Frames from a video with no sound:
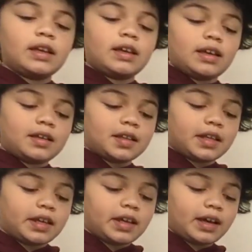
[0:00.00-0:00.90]
and
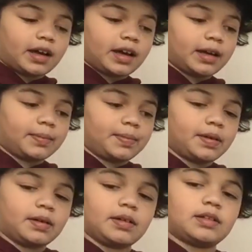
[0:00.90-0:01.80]
then I
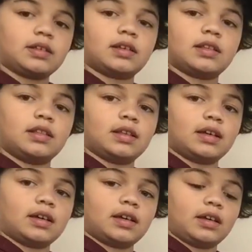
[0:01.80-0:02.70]
put
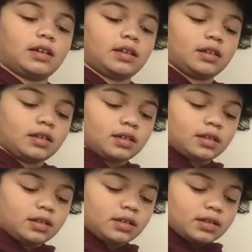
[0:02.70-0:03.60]
the
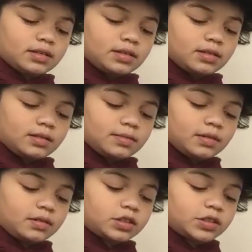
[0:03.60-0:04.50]

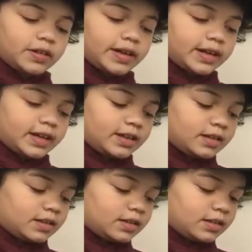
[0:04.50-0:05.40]
little tray
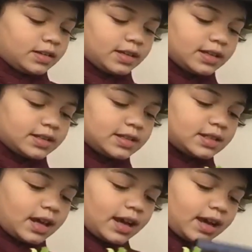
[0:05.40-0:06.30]

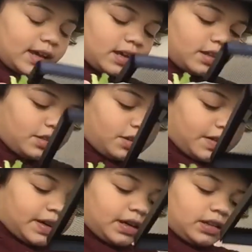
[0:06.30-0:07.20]
inside their
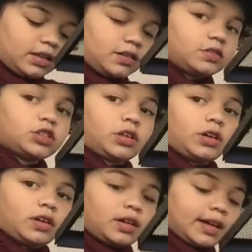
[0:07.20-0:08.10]

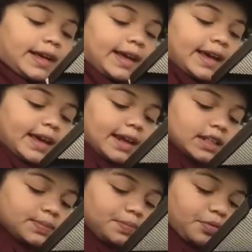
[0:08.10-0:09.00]
enclosure. It
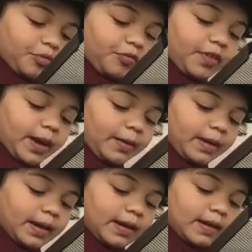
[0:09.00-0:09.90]
is
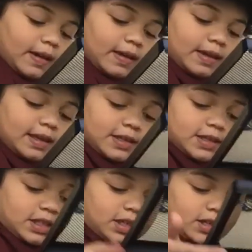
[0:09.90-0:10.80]
very
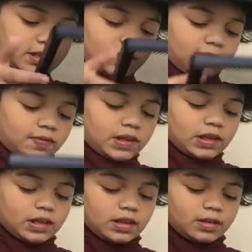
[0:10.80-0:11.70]
easy to
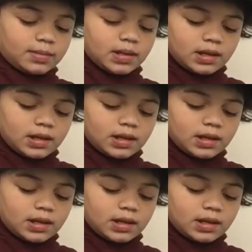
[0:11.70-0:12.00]
feed them.